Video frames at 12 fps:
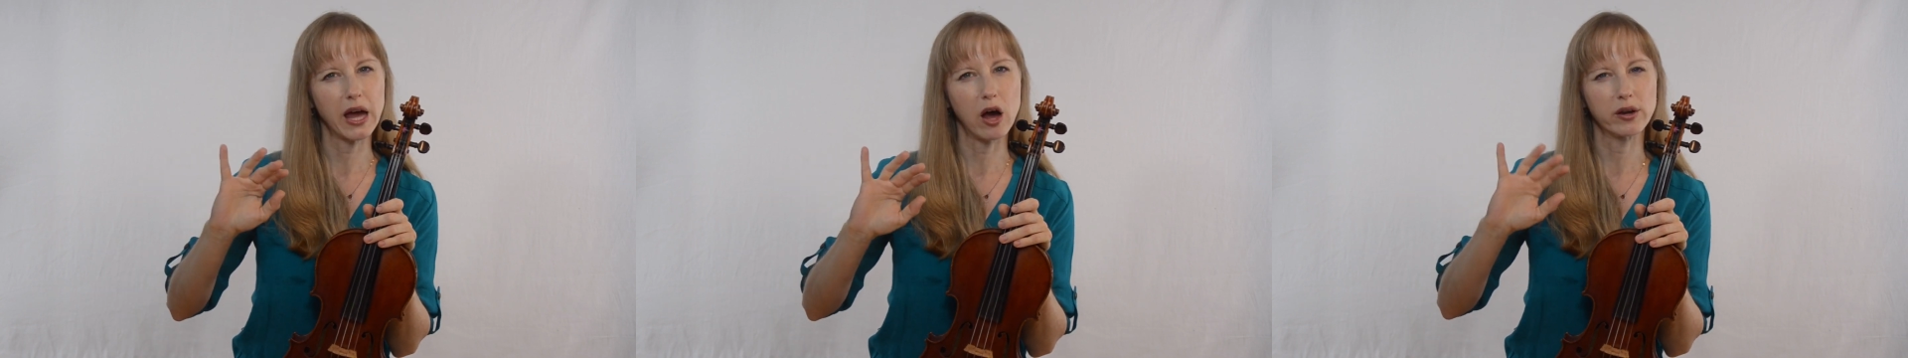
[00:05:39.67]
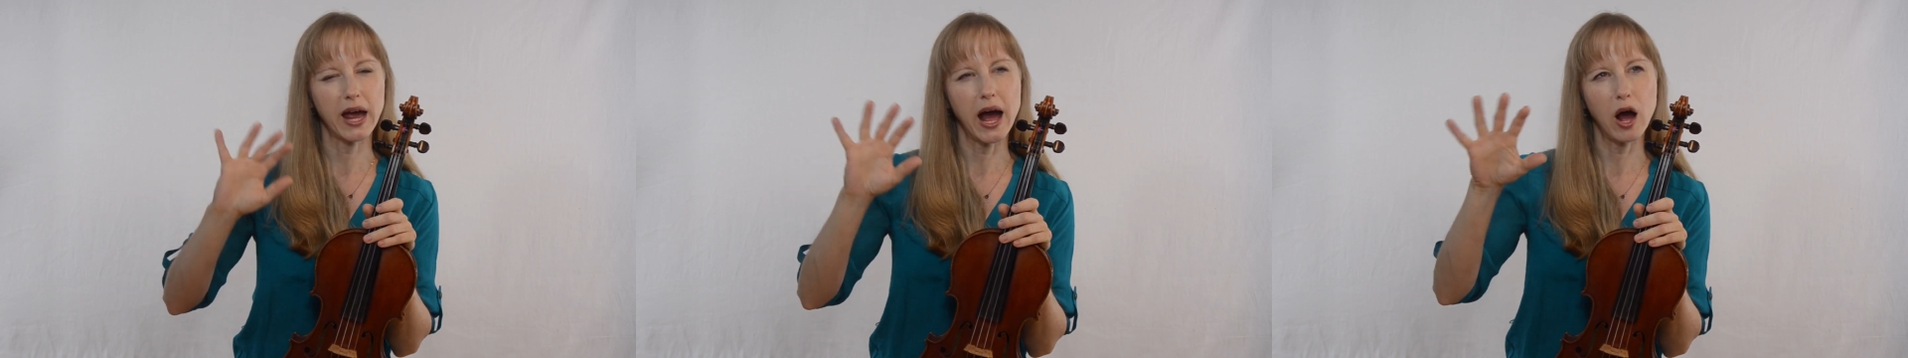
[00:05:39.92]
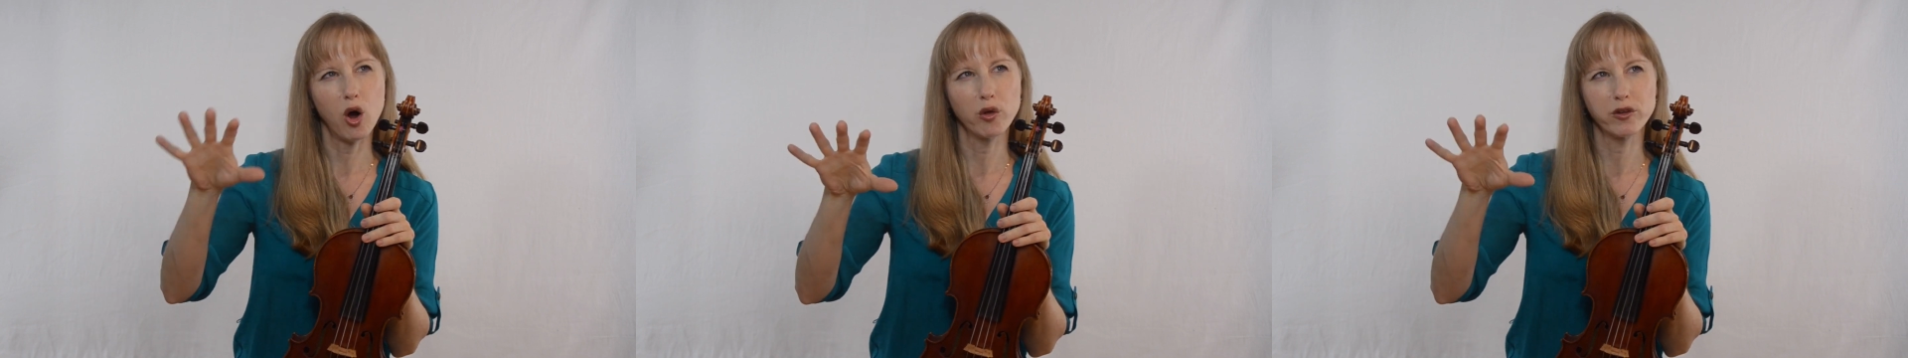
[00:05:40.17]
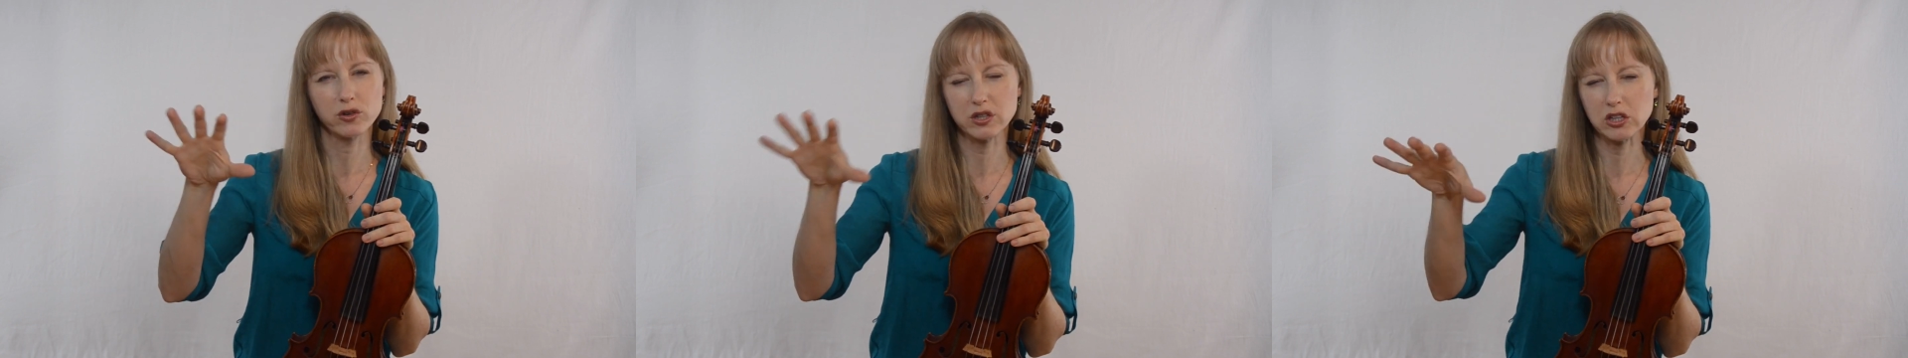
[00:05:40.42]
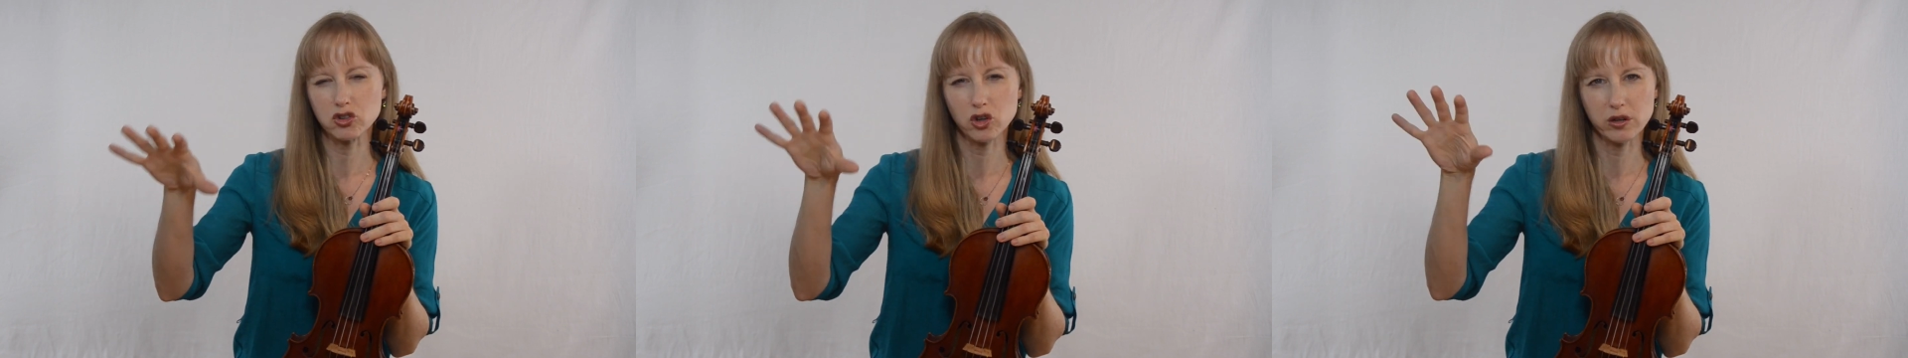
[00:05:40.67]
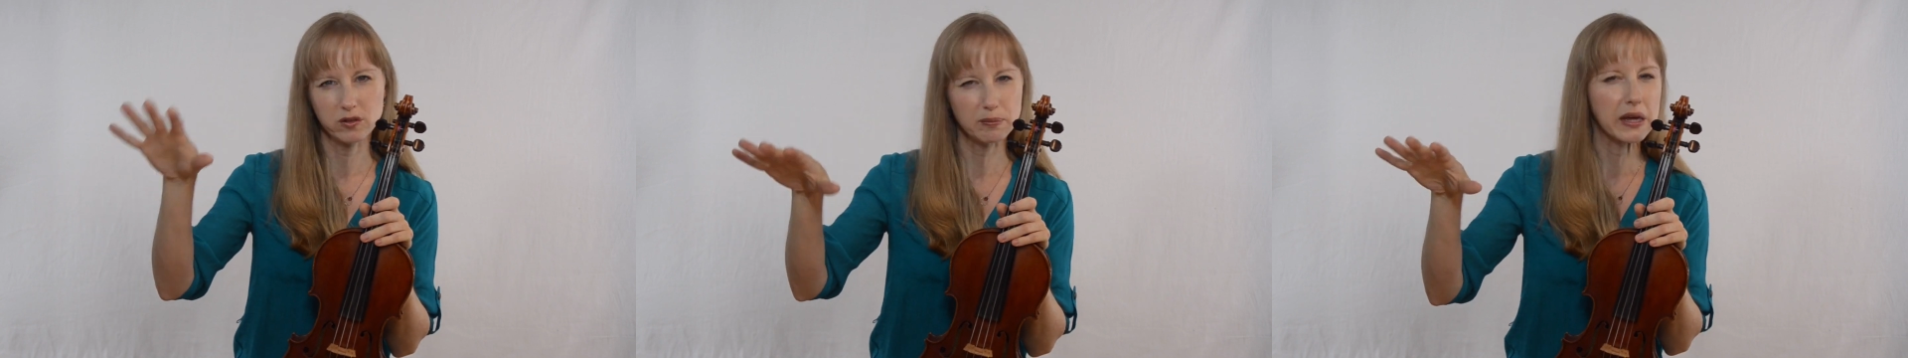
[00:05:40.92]
out how their teacher
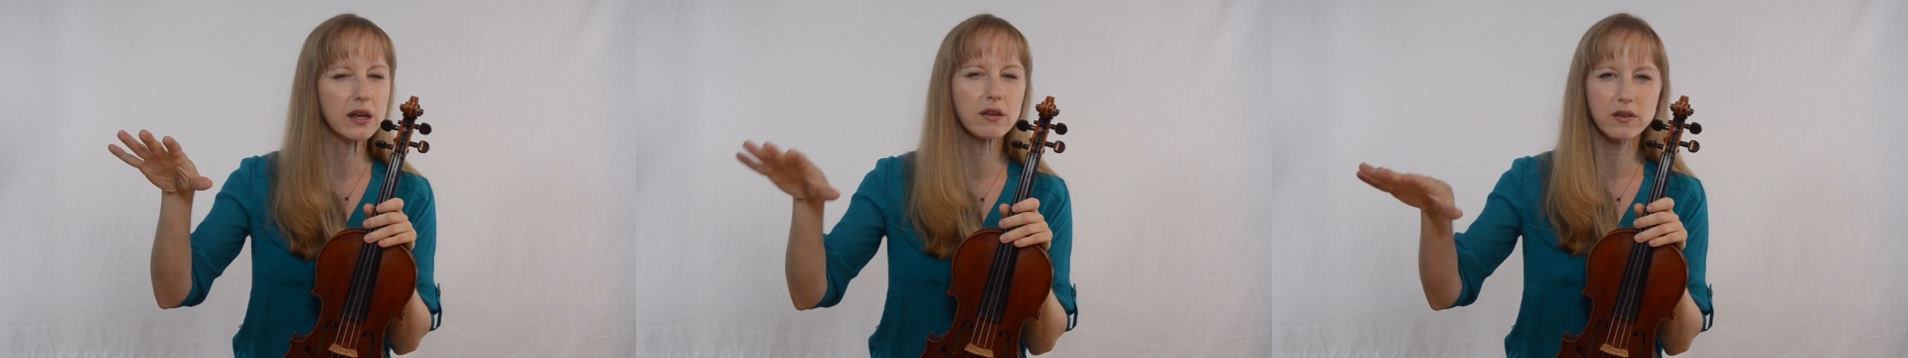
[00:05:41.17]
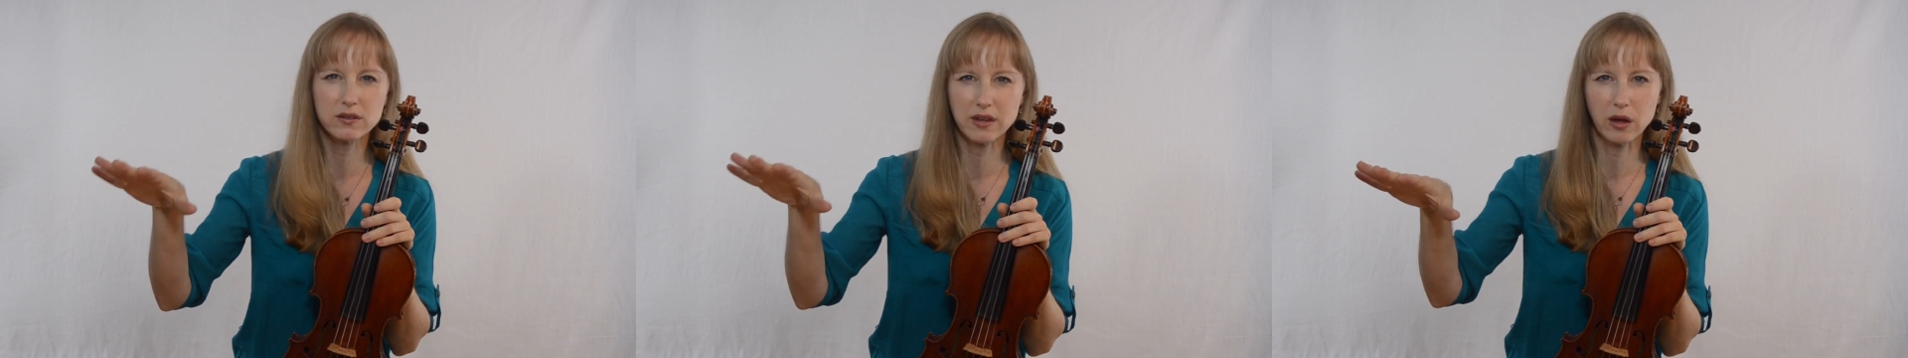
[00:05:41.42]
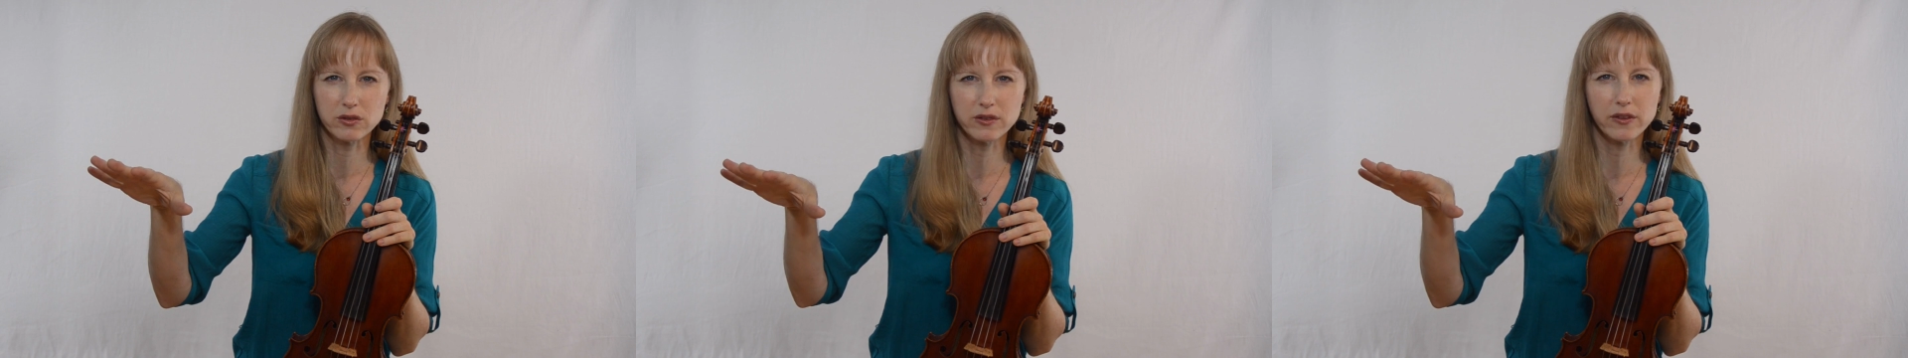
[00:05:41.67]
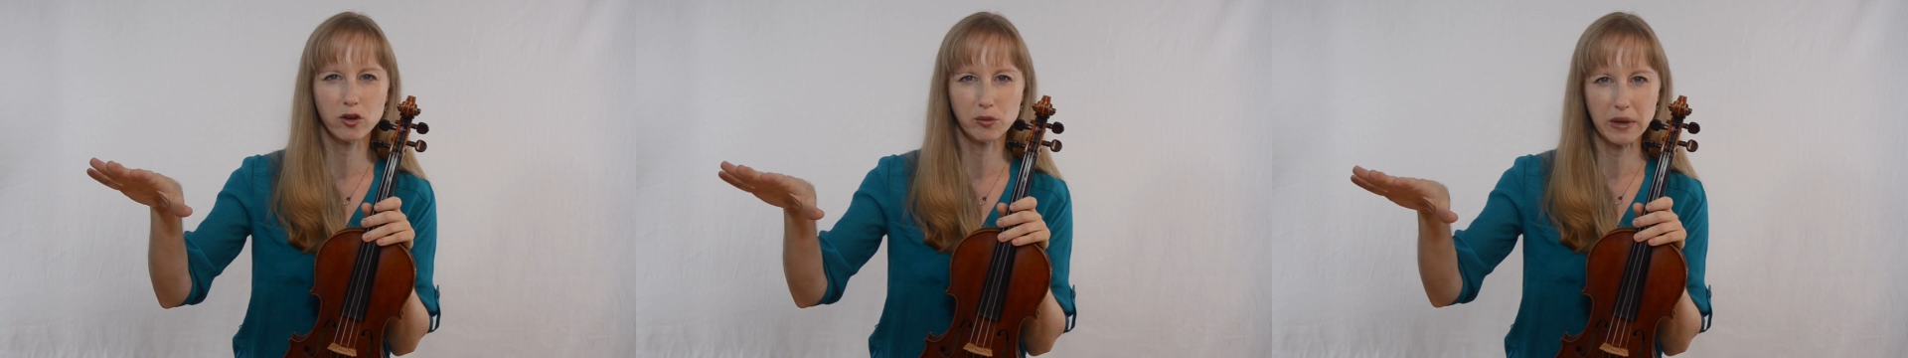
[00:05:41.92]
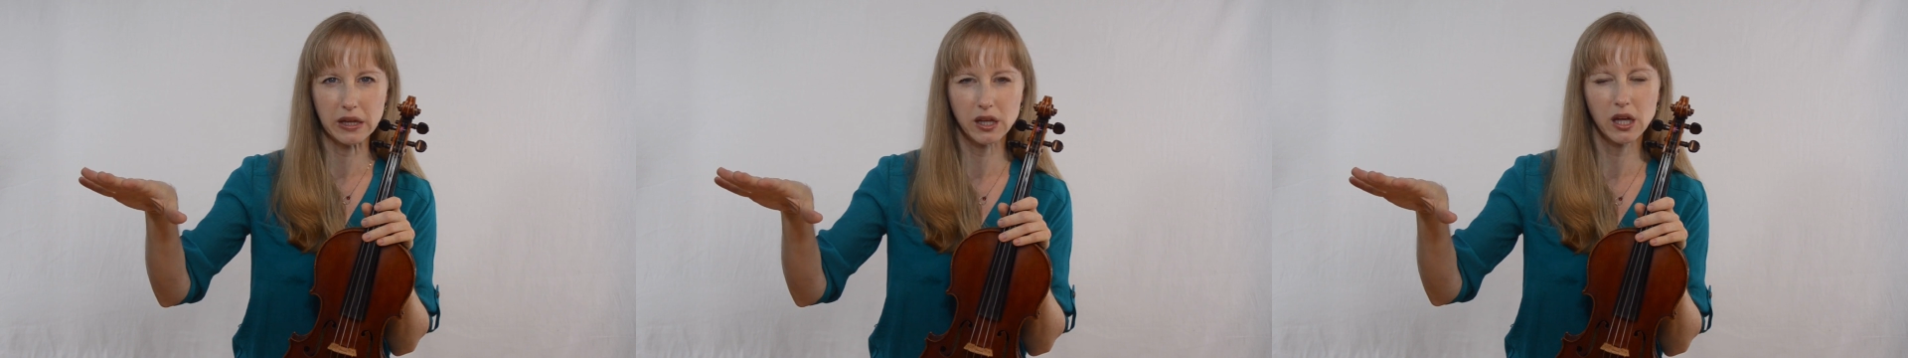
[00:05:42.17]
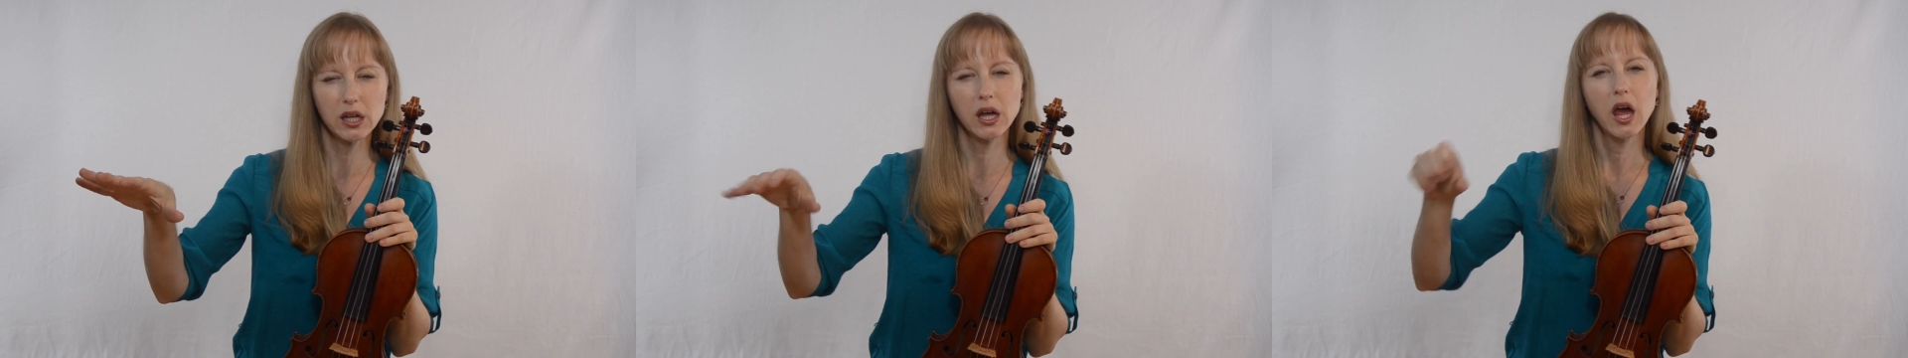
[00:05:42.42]
is making the sounds that they're
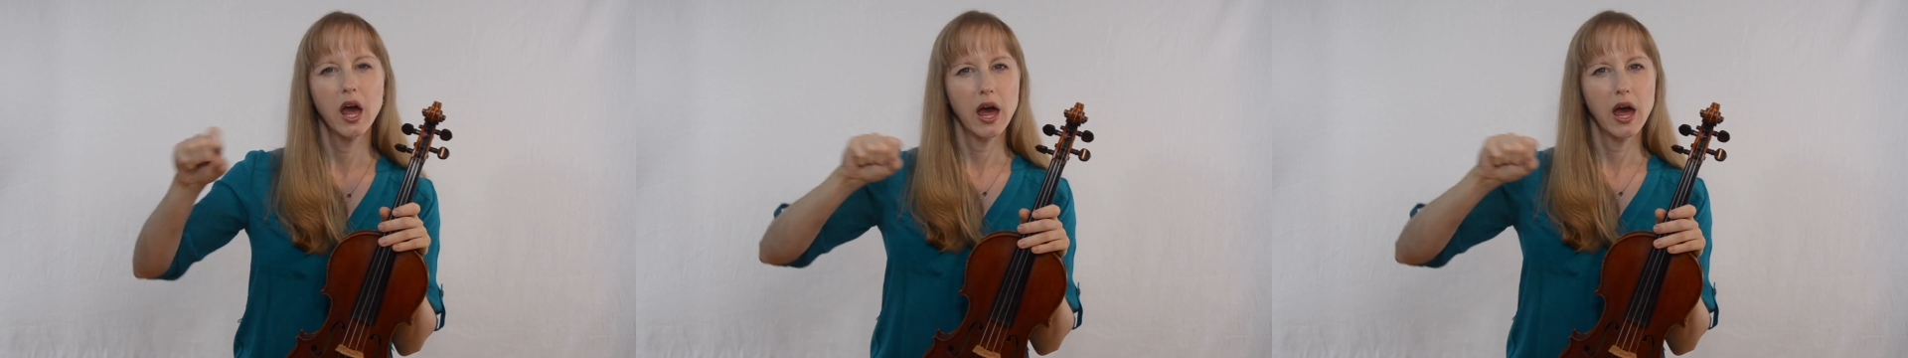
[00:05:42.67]
making,